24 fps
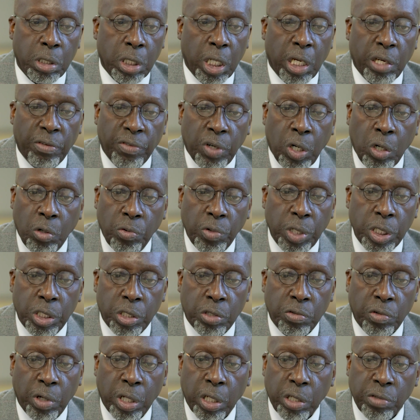I have always
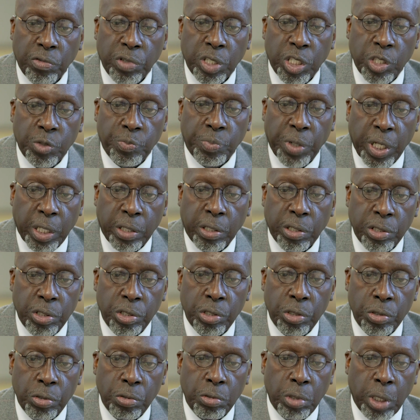greatly respected
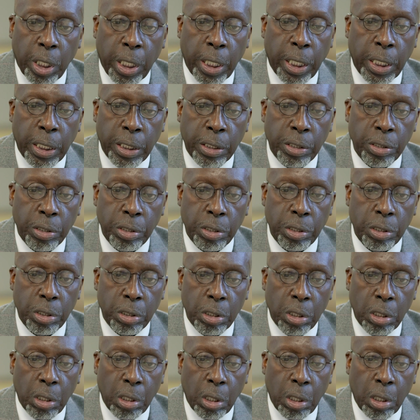you as